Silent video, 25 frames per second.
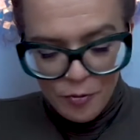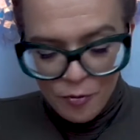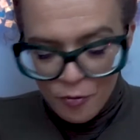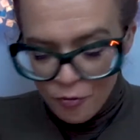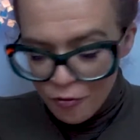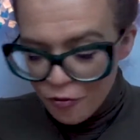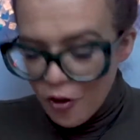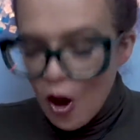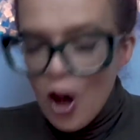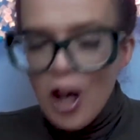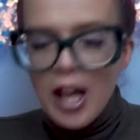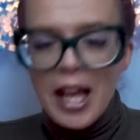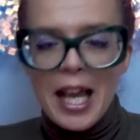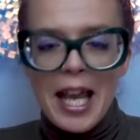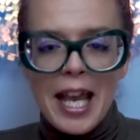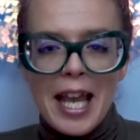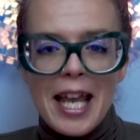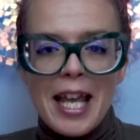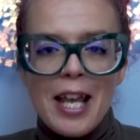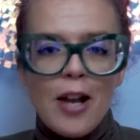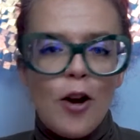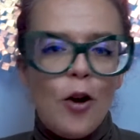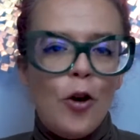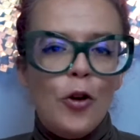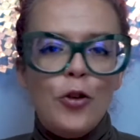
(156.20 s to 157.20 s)

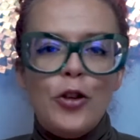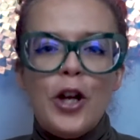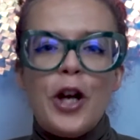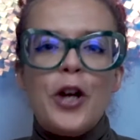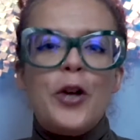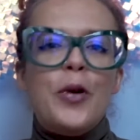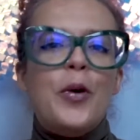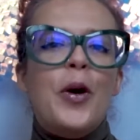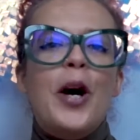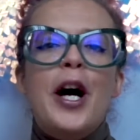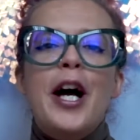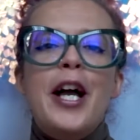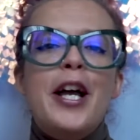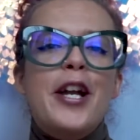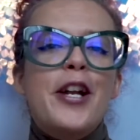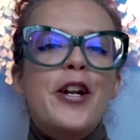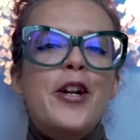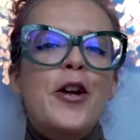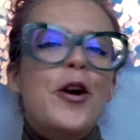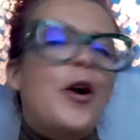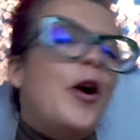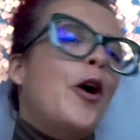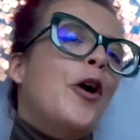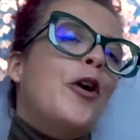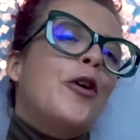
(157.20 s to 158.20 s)
foggy or that quiet
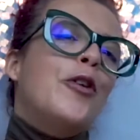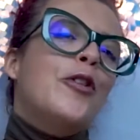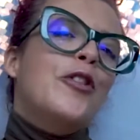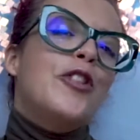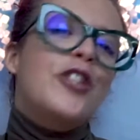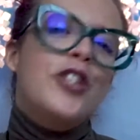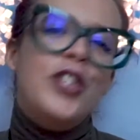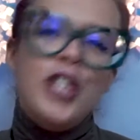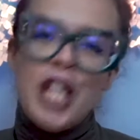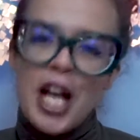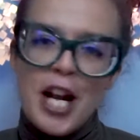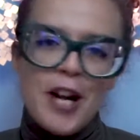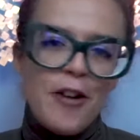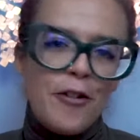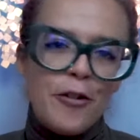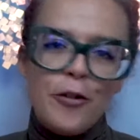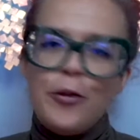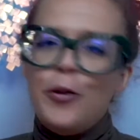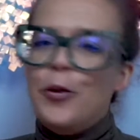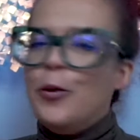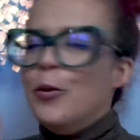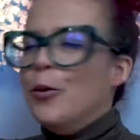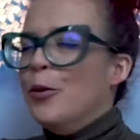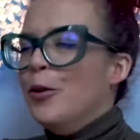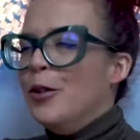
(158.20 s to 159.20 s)
not
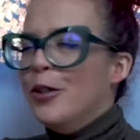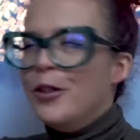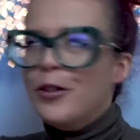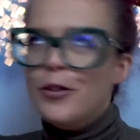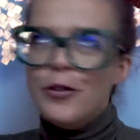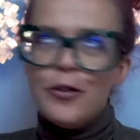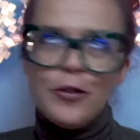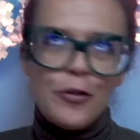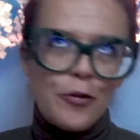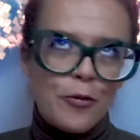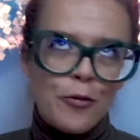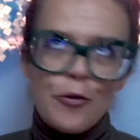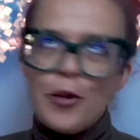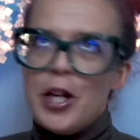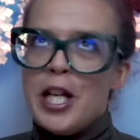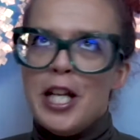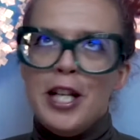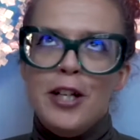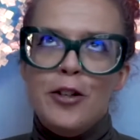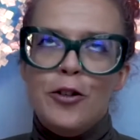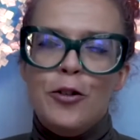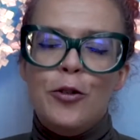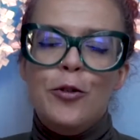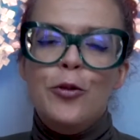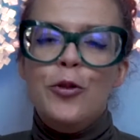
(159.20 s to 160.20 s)
general
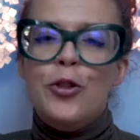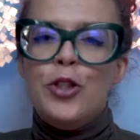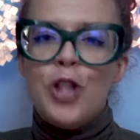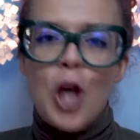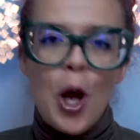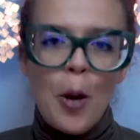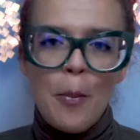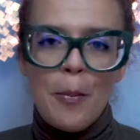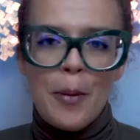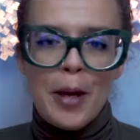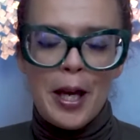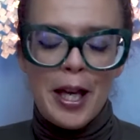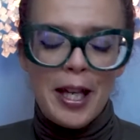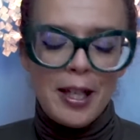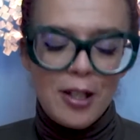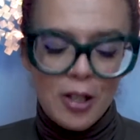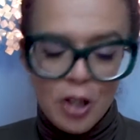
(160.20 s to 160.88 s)
real topic.